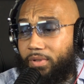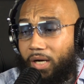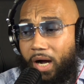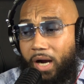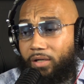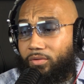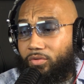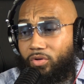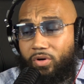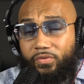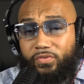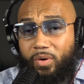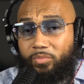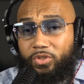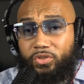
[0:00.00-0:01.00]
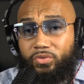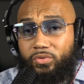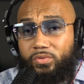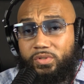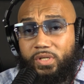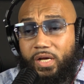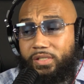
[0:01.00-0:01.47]
I don't know if I'ma
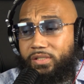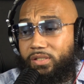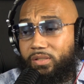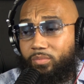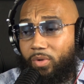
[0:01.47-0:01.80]
use that shit,